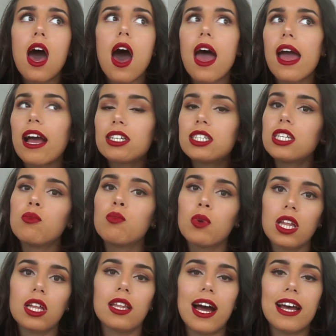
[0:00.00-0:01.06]
I actually
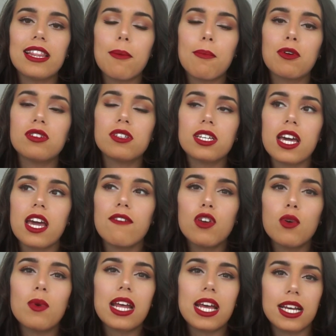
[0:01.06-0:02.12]
really like that because it gave
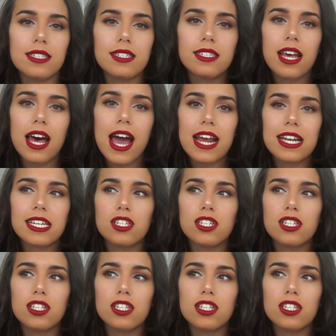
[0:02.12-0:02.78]
you an insight